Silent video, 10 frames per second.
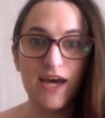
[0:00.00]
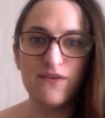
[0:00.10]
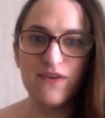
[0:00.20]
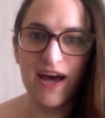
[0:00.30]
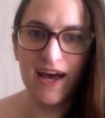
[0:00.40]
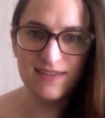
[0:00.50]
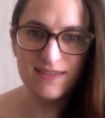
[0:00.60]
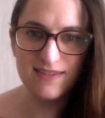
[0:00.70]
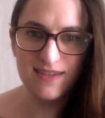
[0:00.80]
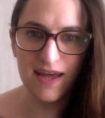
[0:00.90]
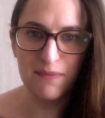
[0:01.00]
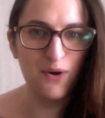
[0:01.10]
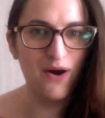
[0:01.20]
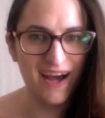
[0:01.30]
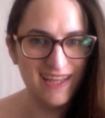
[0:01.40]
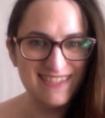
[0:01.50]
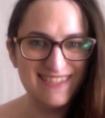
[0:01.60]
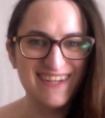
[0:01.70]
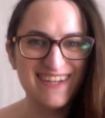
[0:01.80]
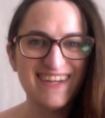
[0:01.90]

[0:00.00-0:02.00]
another hat, and more hats,